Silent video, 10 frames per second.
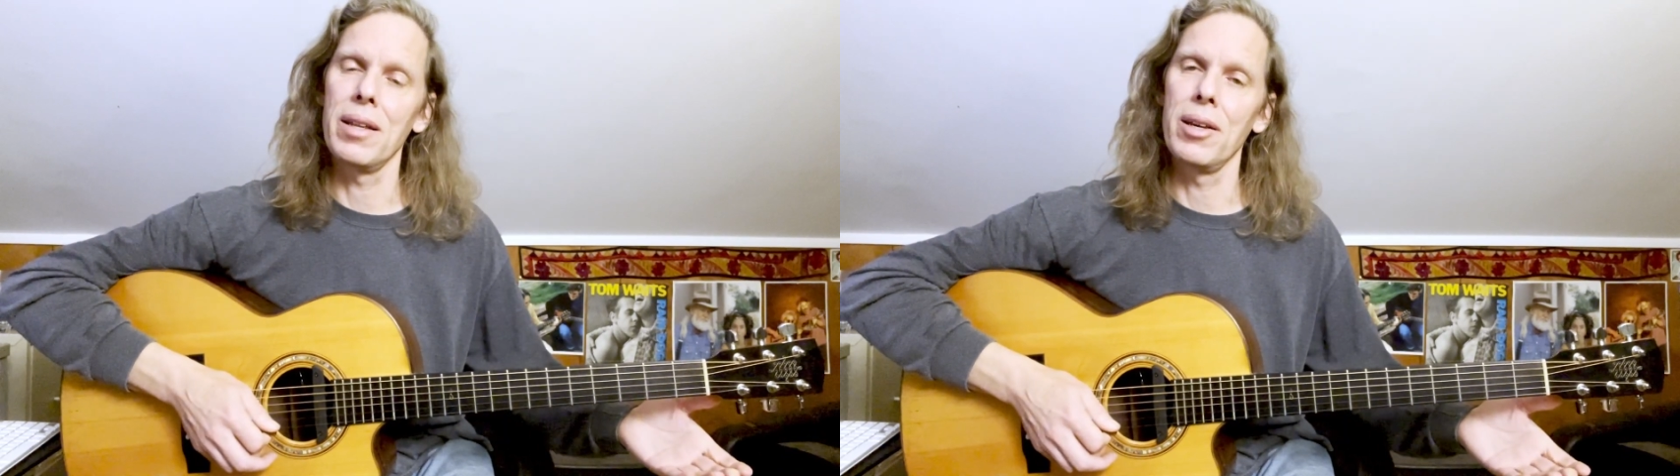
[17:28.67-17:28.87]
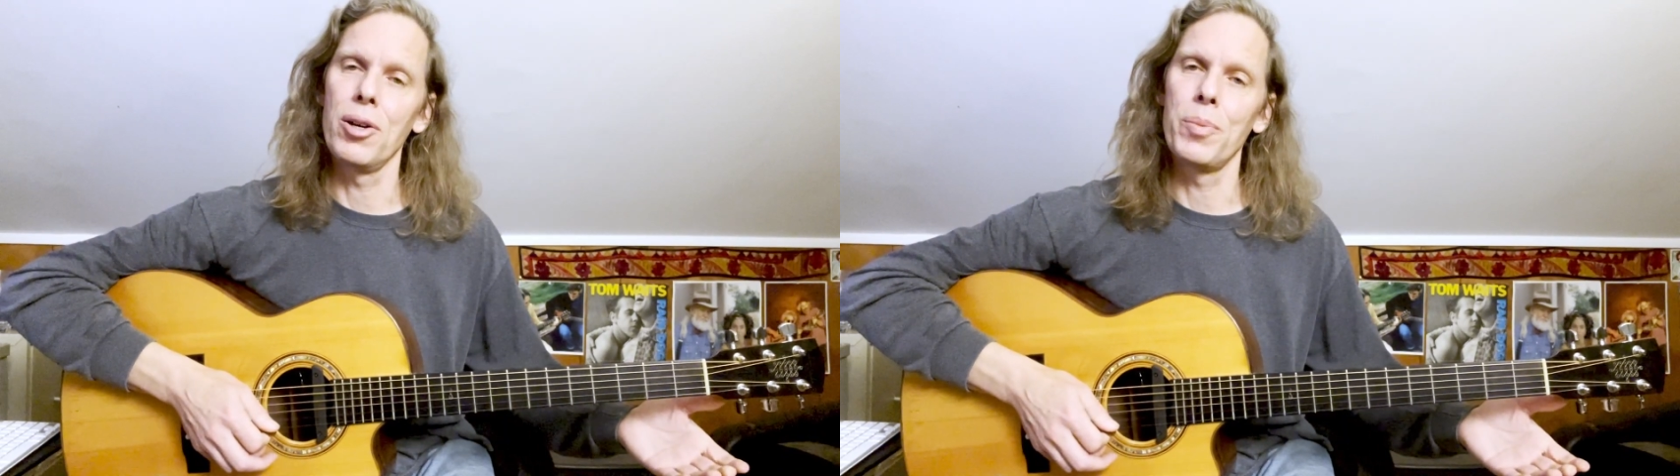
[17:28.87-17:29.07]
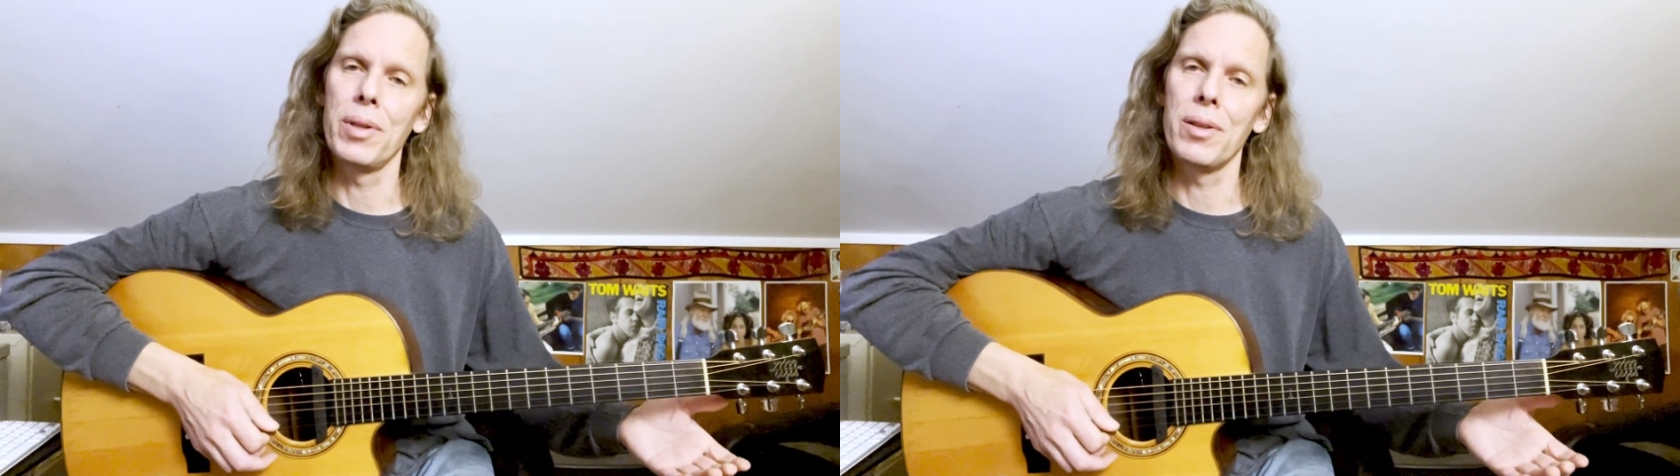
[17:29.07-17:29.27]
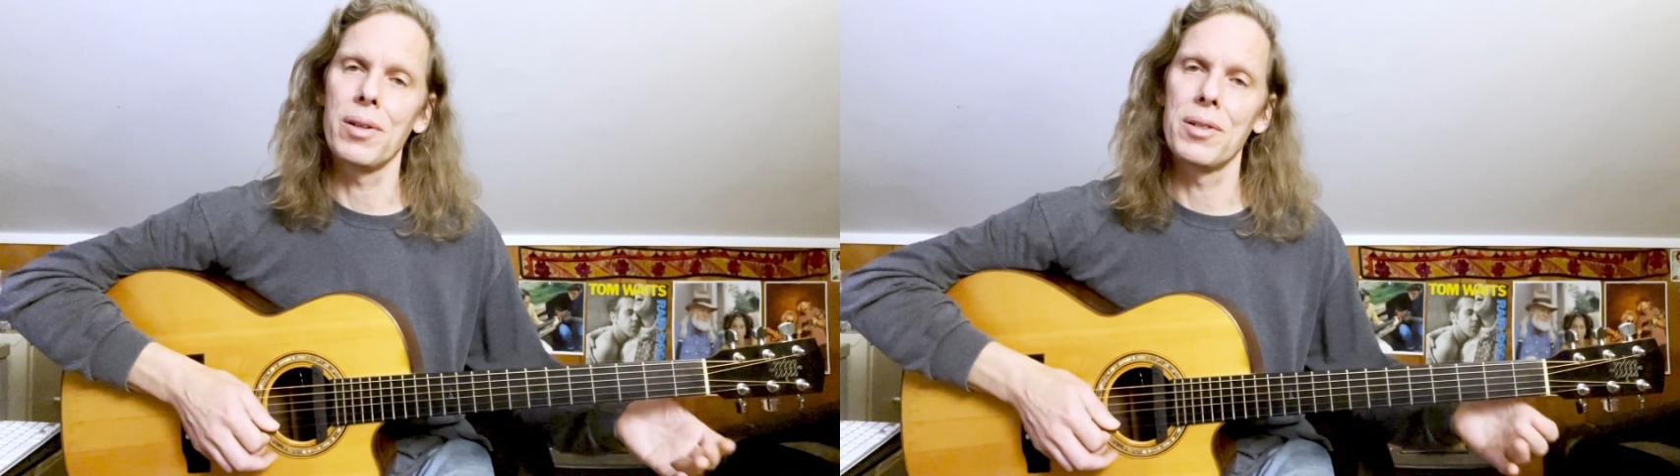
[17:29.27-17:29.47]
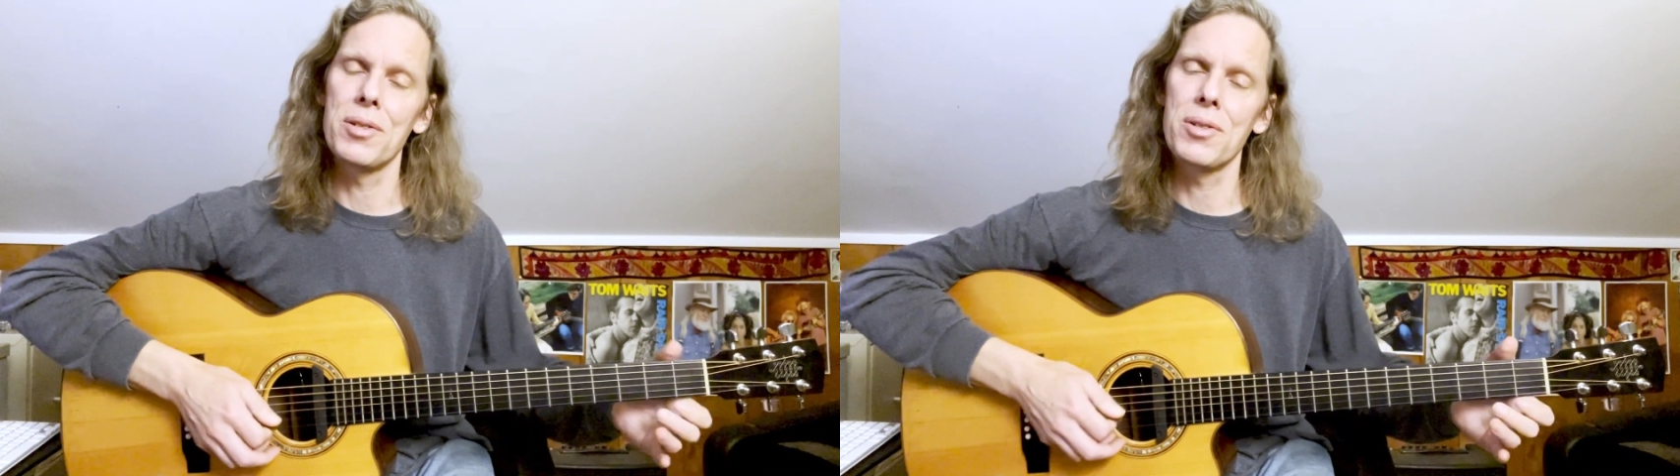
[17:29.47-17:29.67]
to the open
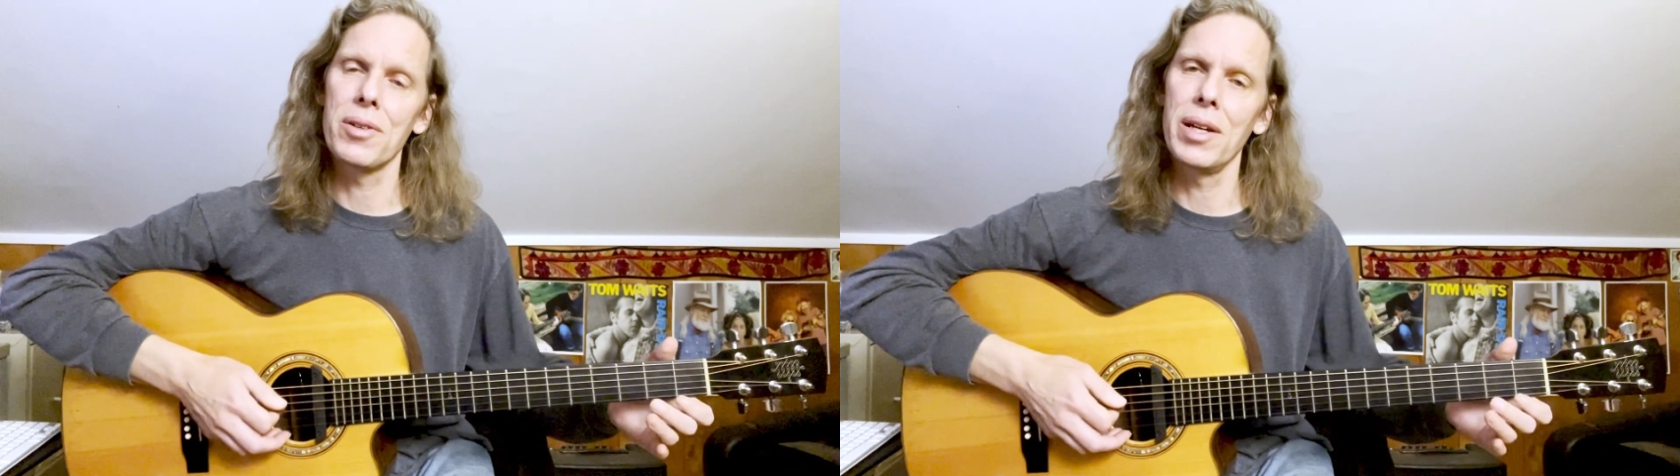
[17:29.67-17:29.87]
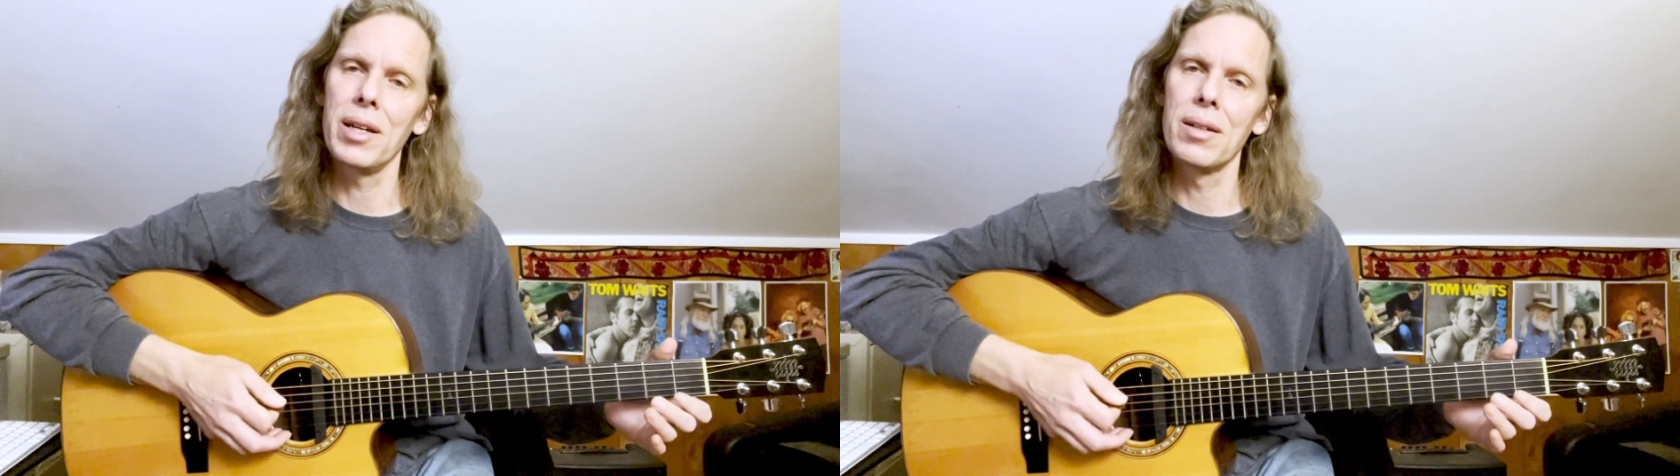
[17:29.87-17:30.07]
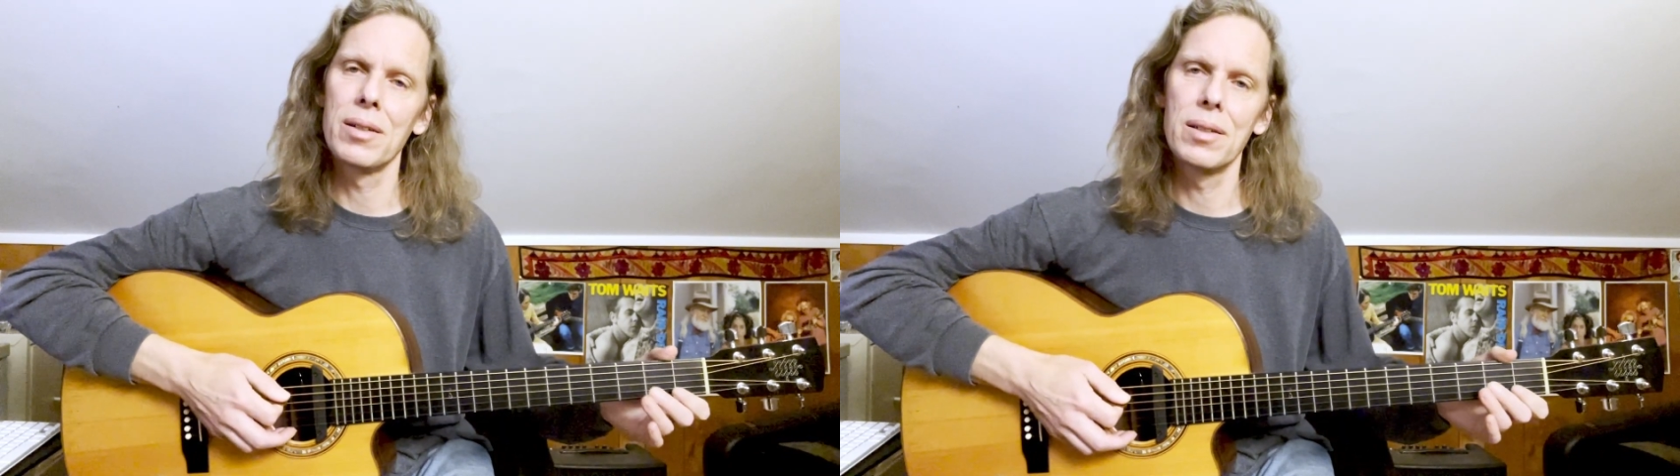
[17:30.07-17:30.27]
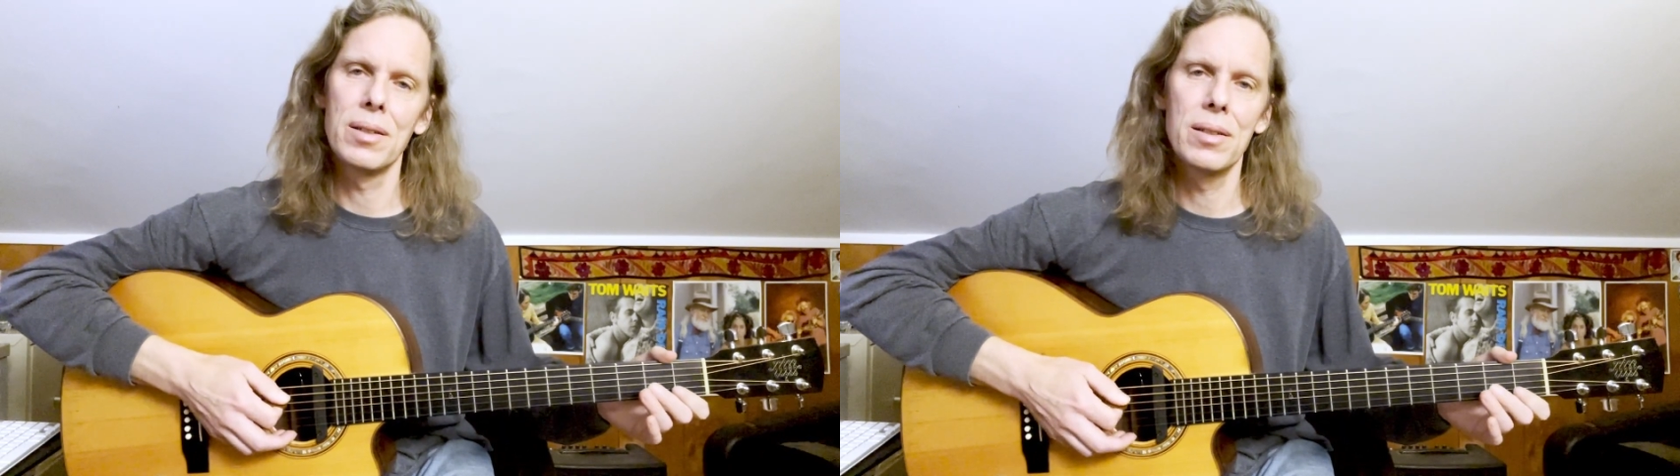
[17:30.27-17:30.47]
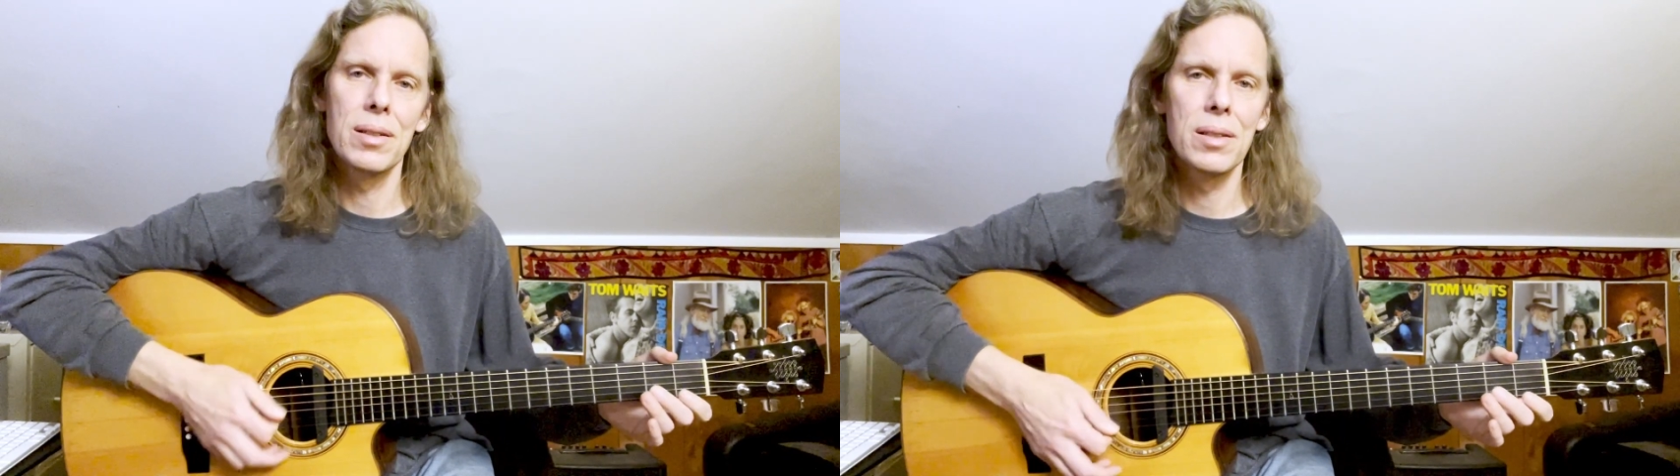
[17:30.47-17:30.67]
3rd string,
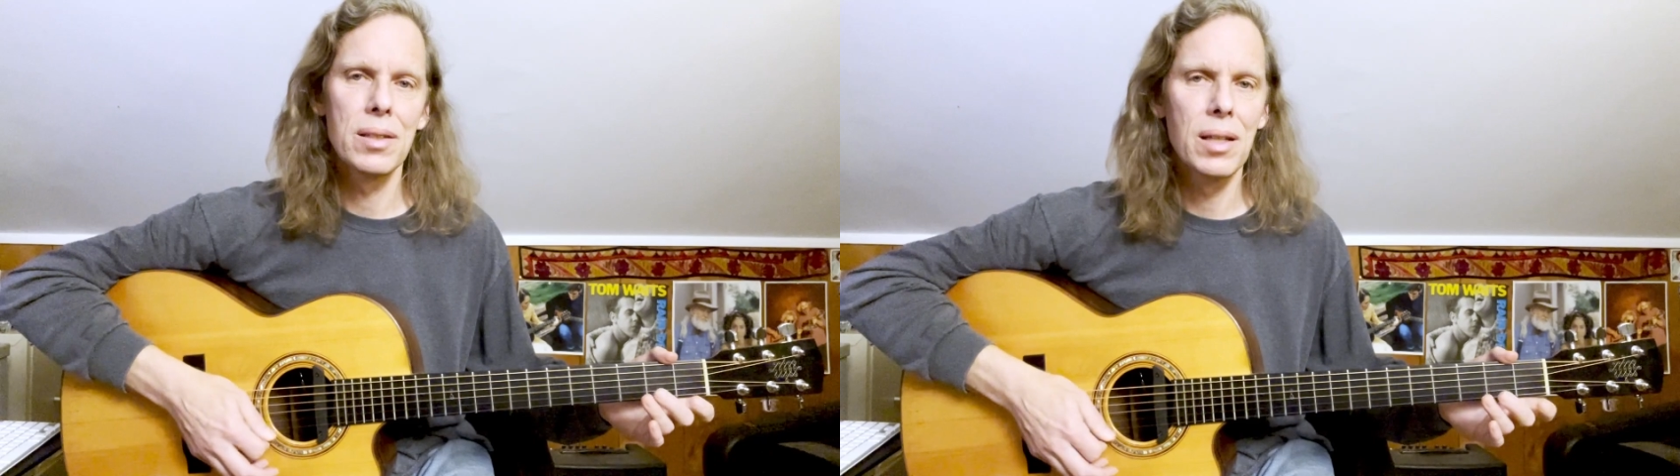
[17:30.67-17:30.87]
and